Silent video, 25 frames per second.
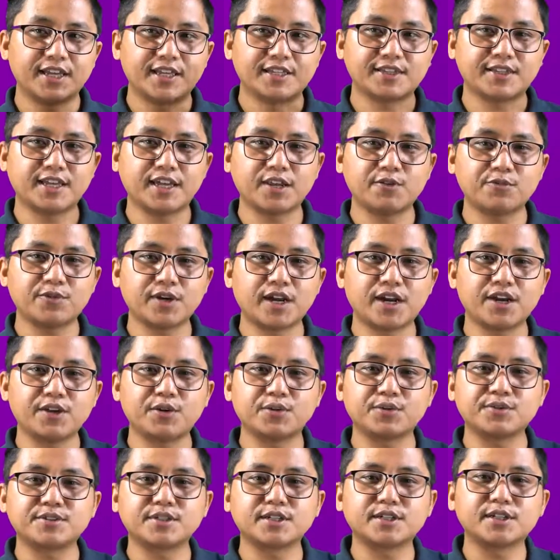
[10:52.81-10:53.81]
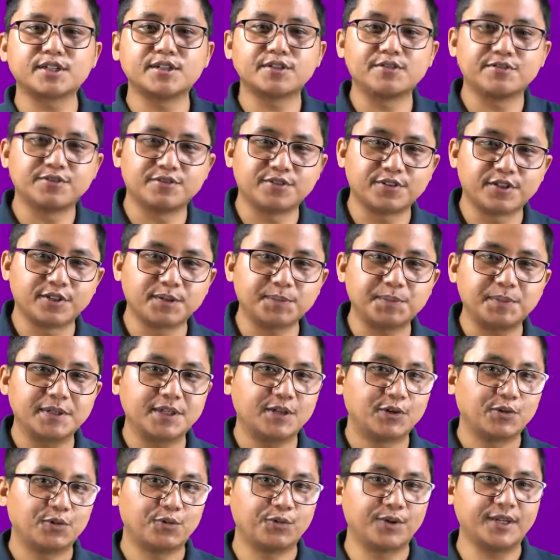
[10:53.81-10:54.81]
then we are using the verb
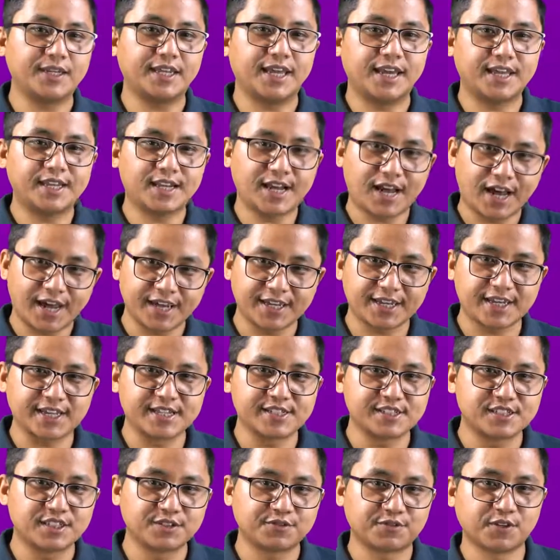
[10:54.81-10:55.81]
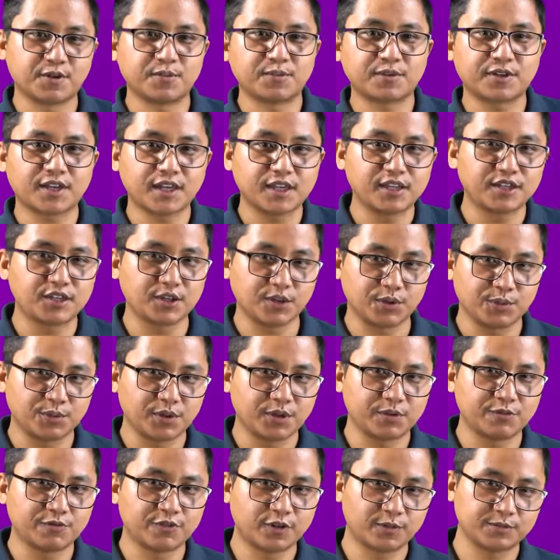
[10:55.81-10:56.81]
with an ing form
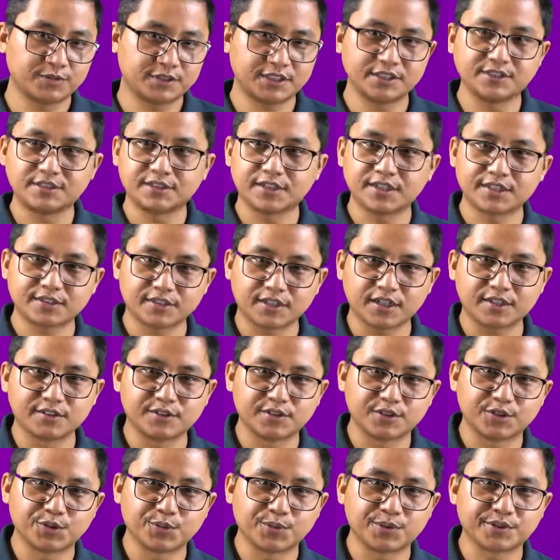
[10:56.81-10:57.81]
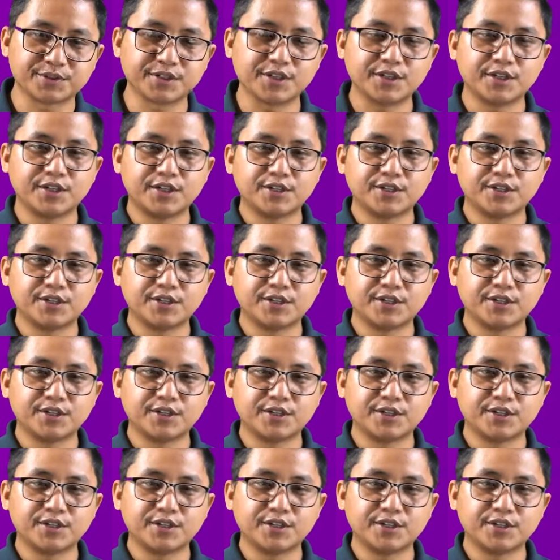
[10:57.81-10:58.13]
continuing form since it is continuous